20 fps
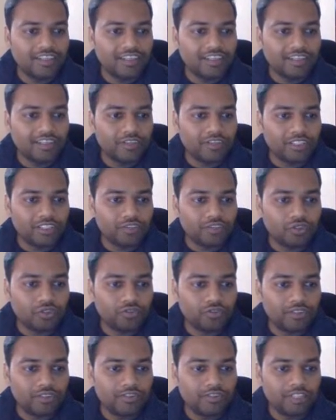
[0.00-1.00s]
Right, so
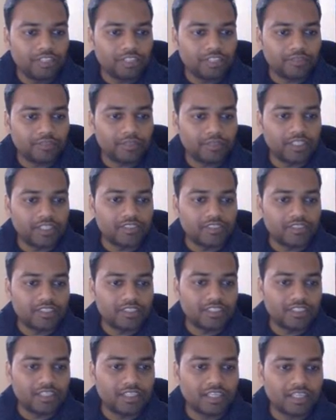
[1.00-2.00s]
we were in
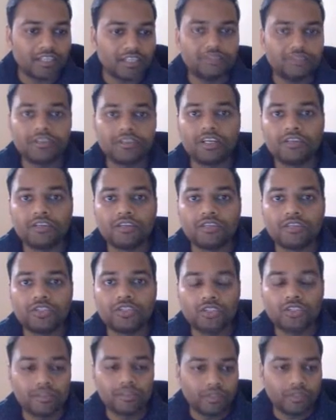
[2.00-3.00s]
appearances and we
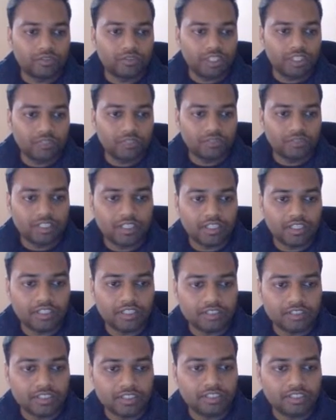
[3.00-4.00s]
talked about themes in the
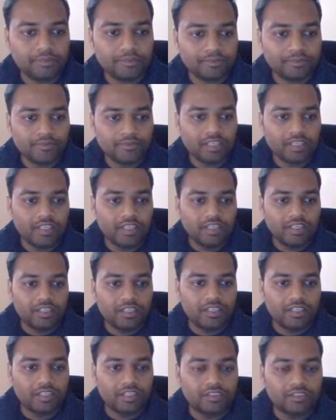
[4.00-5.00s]
last section.
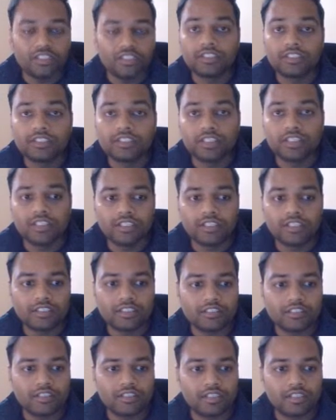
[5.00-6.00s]
Now the other thing
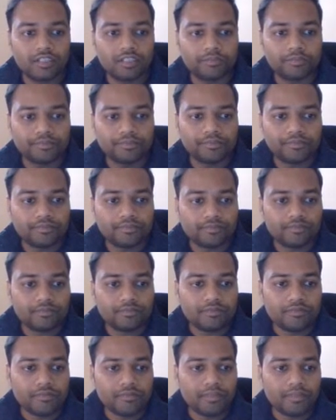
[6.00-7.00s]
is
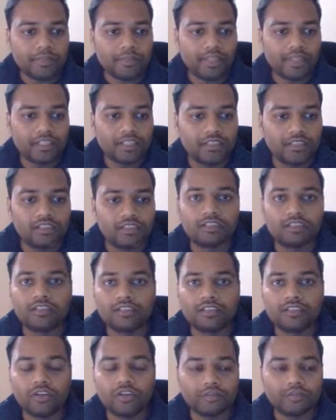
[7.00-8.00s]

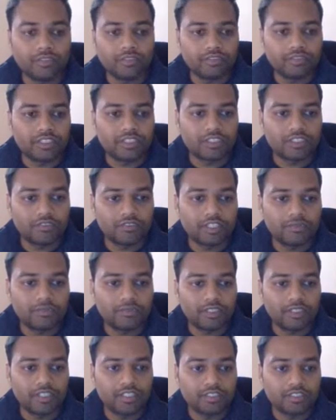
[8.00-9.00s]
option which is
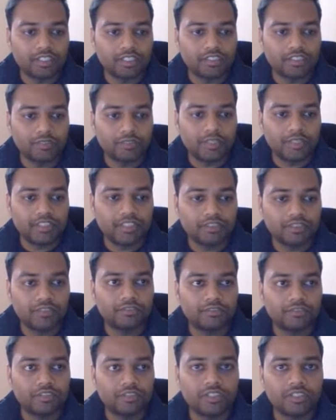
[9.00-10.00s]
available is customize. So
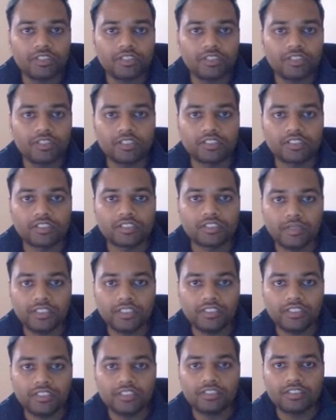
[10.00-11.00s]
if you click on
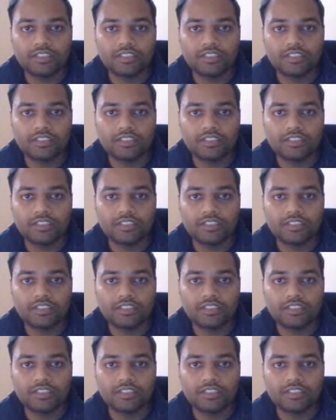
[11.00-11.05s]
customize,